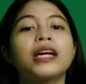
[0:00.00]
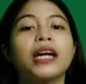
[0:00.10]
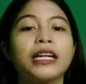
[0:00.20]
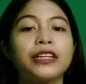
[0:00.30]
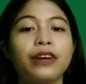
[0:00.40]

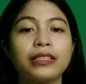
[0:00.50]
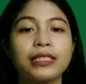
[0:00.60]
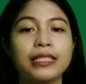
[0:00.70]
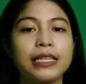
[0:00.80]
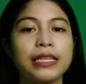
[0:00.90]

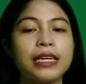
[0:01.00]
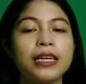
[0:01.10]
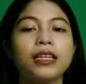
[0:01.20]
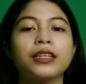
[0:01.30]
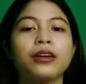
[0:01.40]
carnivalesque
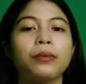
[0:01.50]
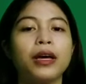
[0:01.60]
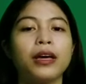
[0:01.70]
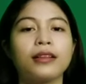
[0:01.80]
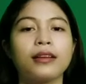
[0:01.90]
in
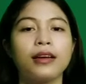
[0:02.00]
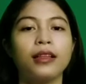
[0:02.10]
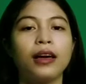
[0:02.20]
Rabelais